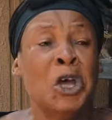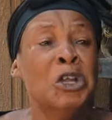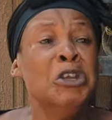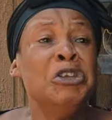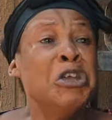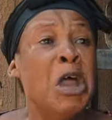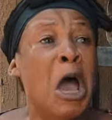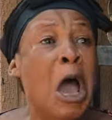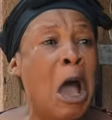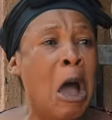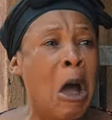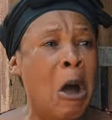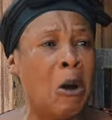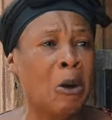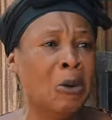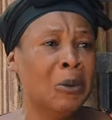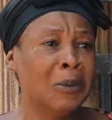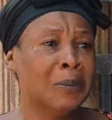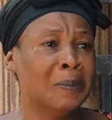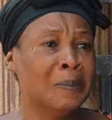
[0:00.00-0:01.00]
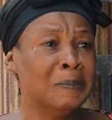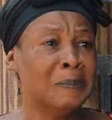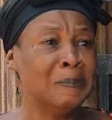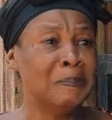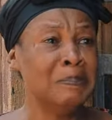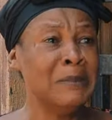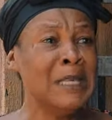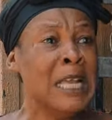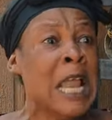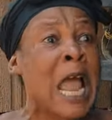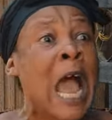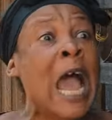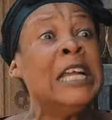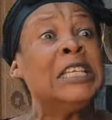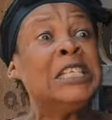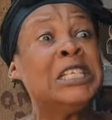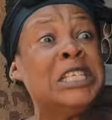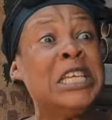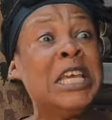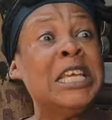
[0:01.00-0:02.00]
No. I
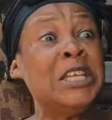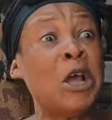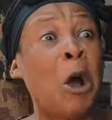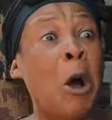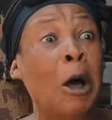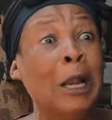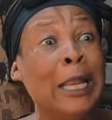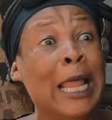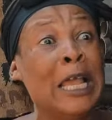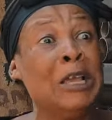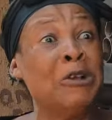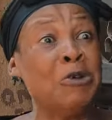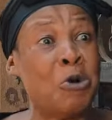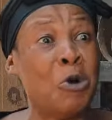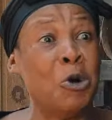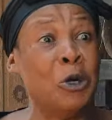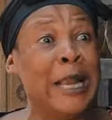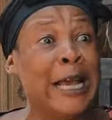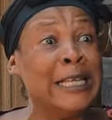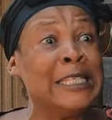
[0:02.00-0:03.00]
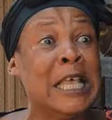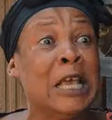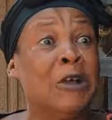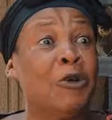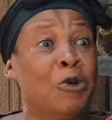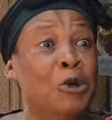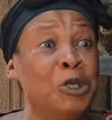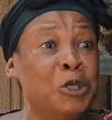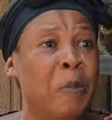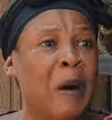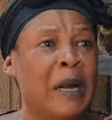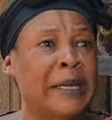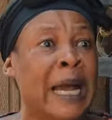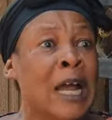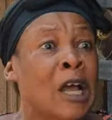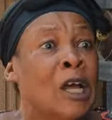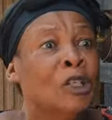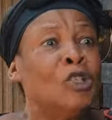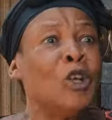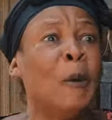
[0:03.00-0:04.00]
did all I could as a good mother
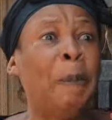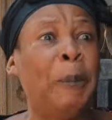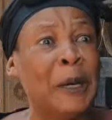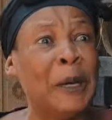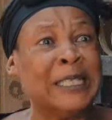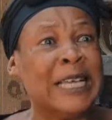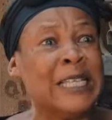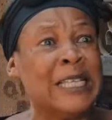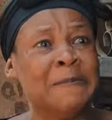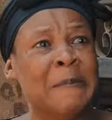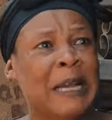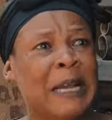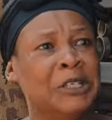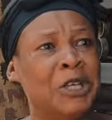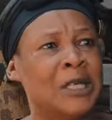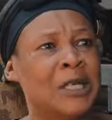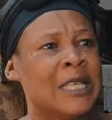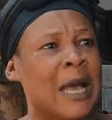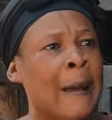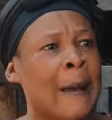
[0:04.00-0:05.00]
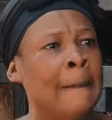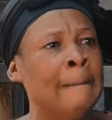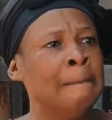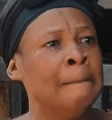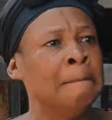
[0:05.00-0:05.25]
to protect my daughter.